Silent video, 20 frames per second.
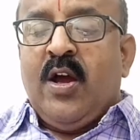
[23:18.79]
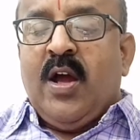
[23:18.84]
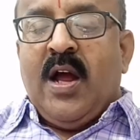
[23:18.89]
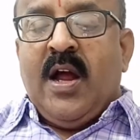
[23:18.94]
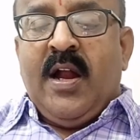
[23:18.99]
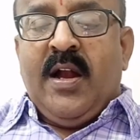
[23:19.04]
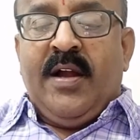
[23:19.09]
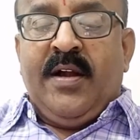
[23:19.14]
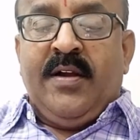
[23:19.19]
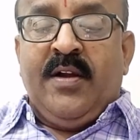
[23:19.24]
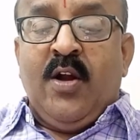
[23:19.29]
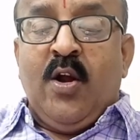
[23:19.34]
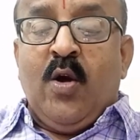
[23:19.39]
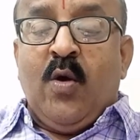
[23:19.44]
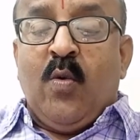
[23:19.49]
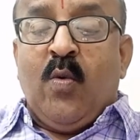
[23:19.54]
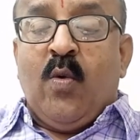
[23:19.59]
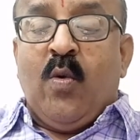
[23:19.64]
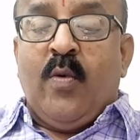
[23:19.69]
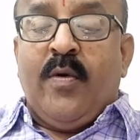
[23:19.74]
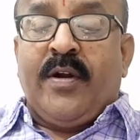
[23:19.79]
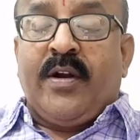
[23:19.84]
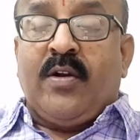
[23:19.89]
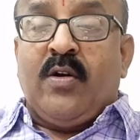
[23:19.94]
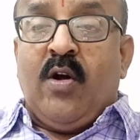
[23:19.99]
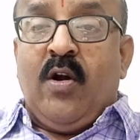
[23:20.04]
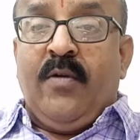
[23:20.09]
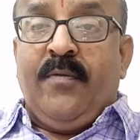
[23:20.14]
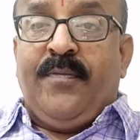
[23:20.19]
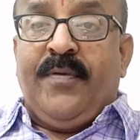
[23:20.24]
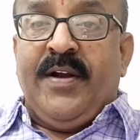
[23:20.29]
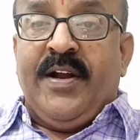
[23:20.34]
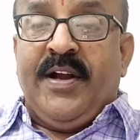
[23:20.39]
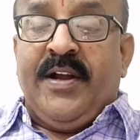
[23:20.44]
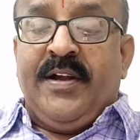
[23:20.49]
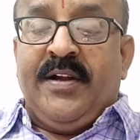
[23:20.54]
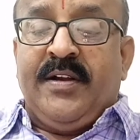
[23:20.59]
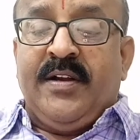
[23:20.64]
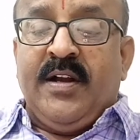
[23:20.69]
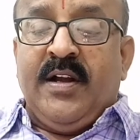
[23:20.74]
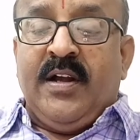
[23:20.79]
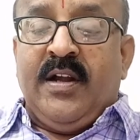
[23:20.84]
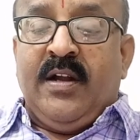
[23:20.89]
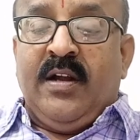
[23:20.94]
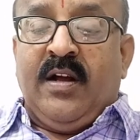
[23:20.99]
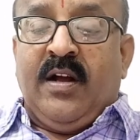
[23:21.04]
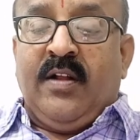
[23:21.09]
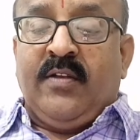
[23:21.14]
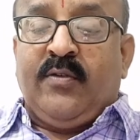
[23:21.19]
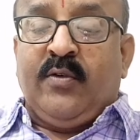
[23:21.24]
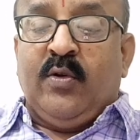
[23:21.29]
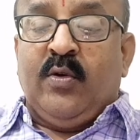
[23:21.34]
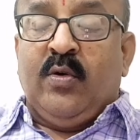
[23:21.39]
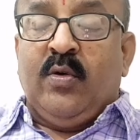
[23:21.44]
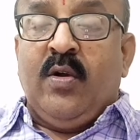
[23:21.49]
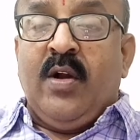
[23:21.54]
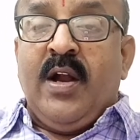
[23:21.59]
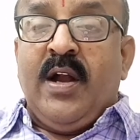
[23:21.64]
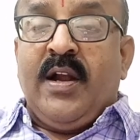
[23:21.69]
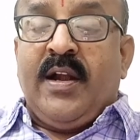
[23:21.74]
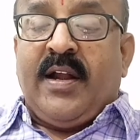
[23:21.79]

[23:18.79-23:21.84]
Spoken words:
and overconfident and also